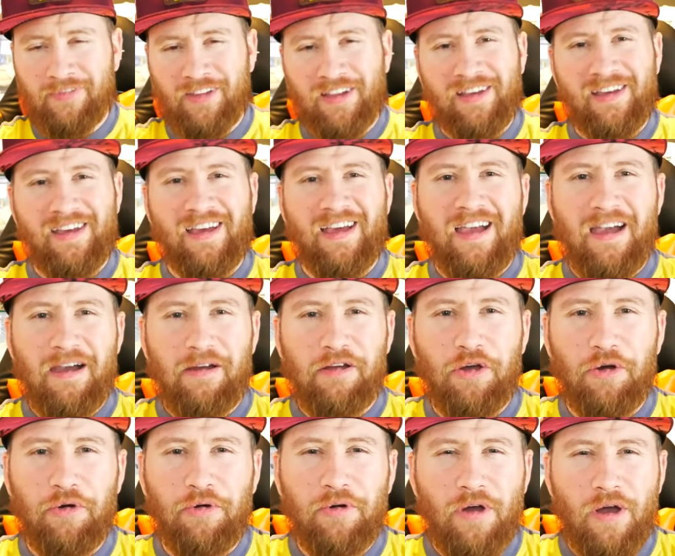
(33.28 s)
I
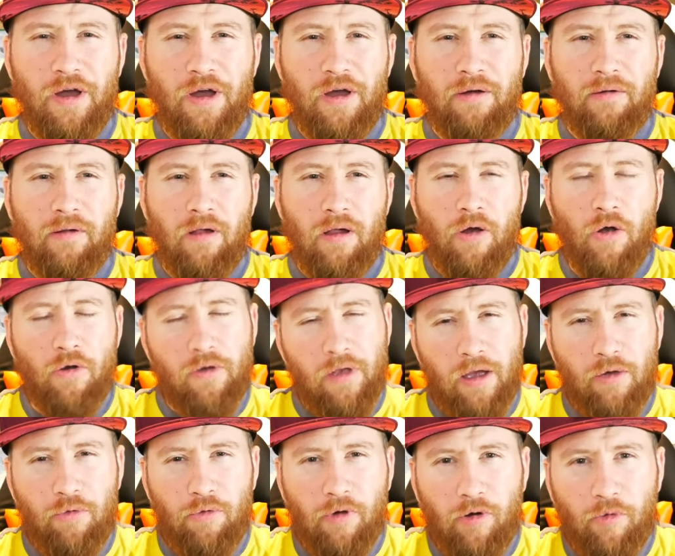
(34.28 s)
go,
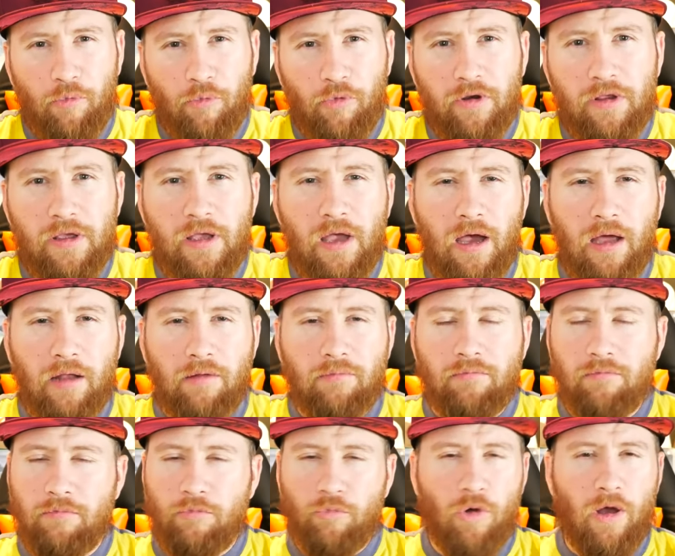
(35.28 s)
okay, well, what do you got?
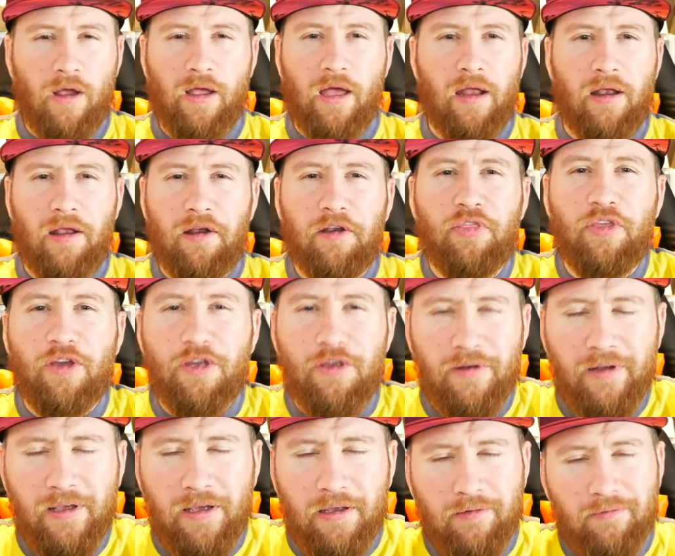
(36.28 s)
Well, I got anything you
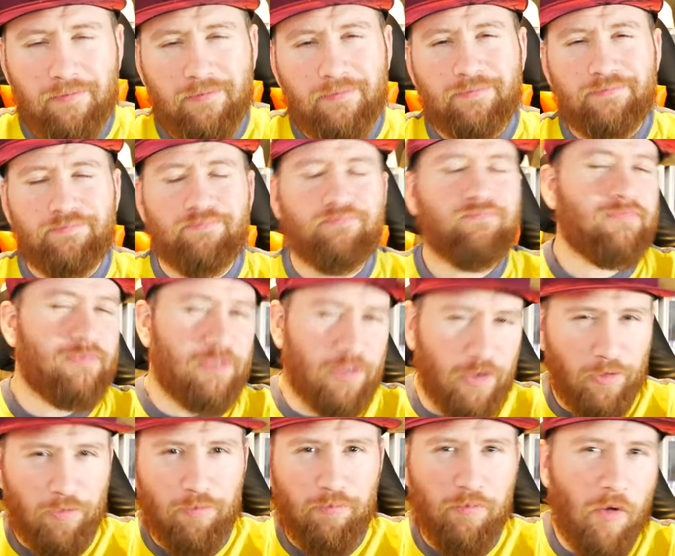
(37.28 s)
need.
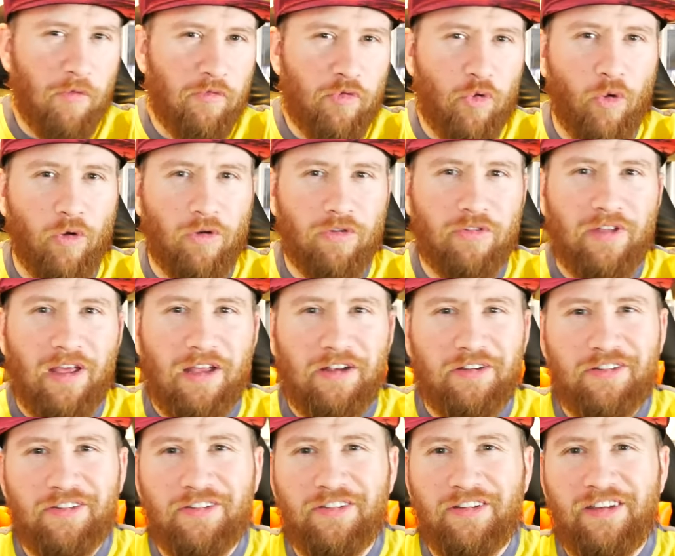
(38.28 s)
So, of course,
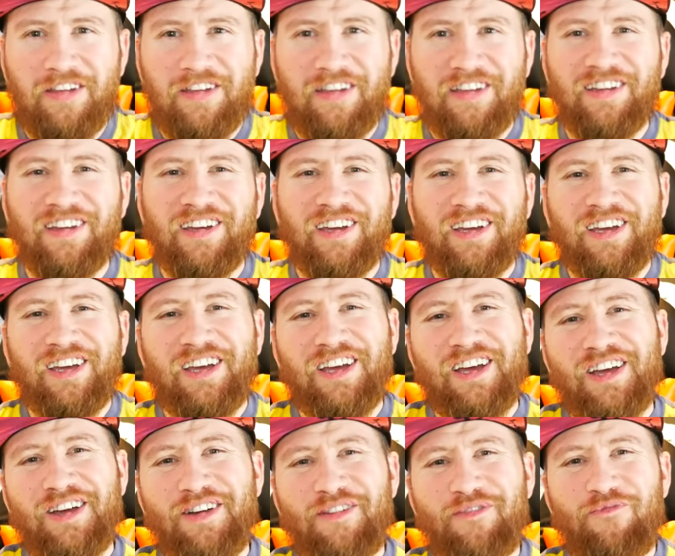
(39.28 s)
that's the
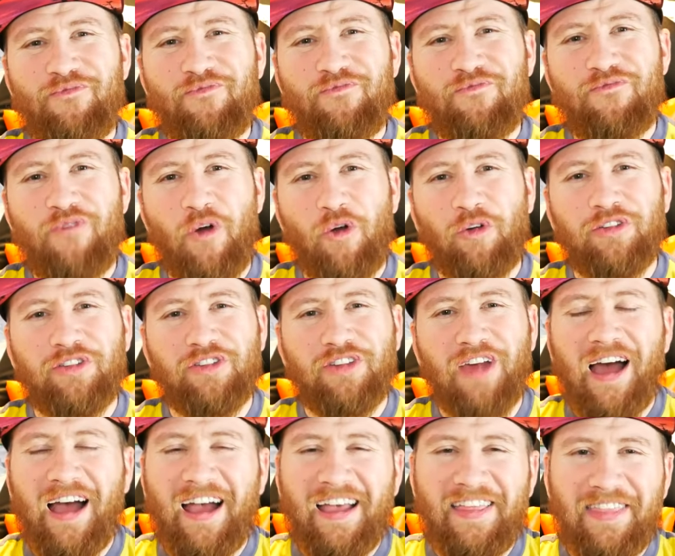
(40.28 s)
first
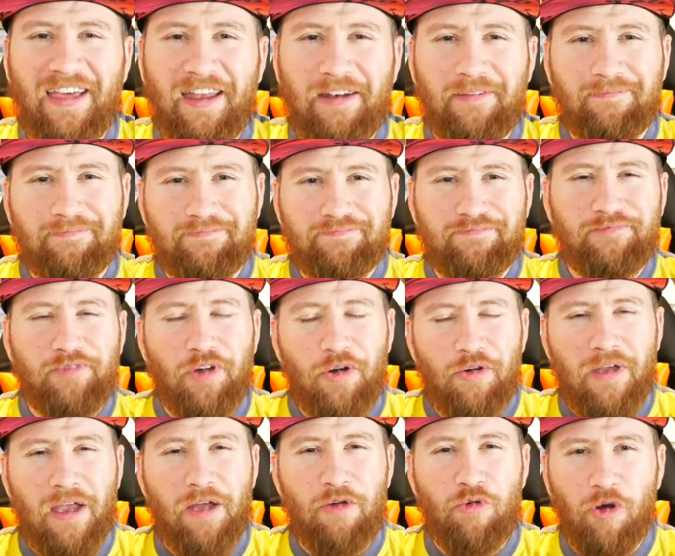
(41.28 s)
sign that,
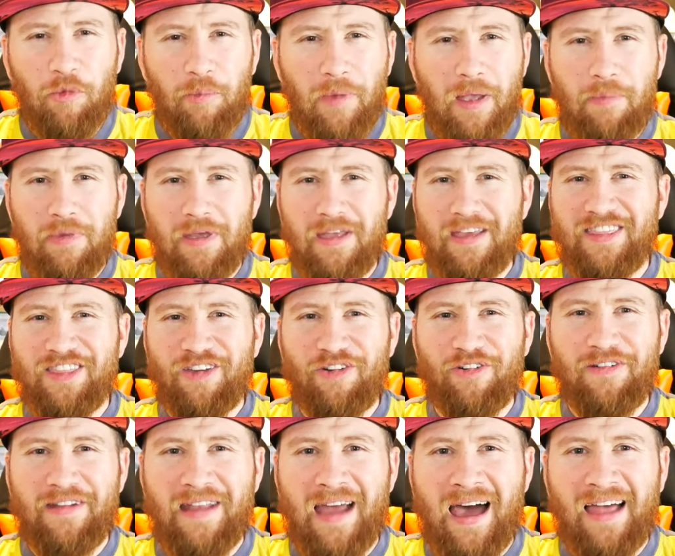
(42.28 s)
okay, well, maybe
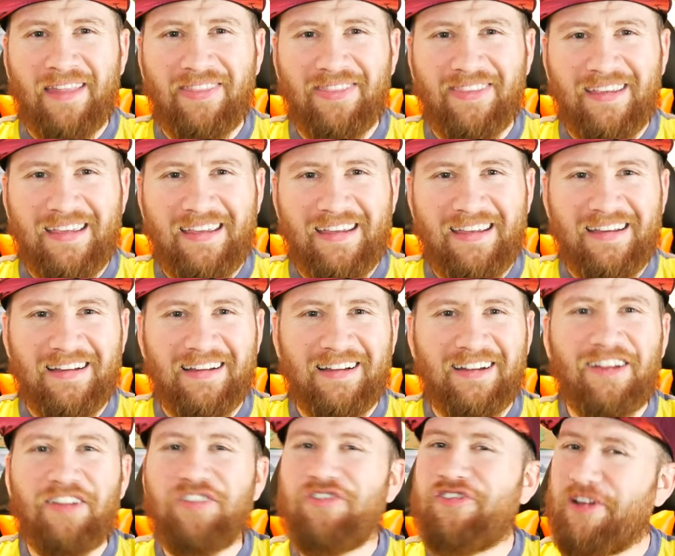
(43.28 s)
they're not the
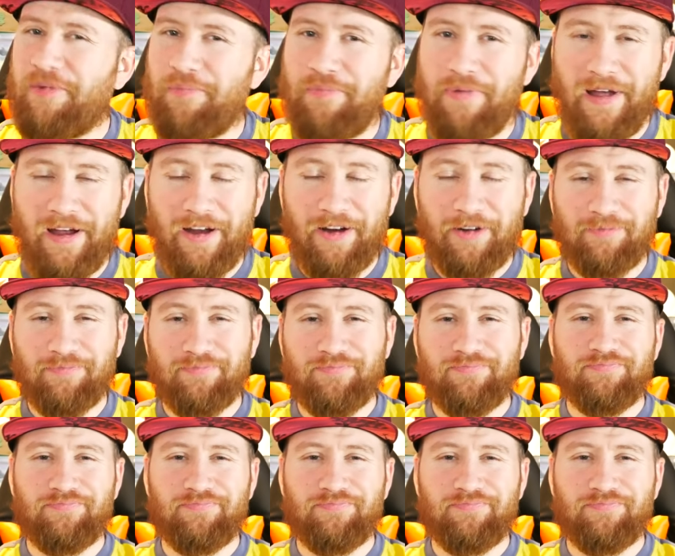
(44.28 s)
legit pair.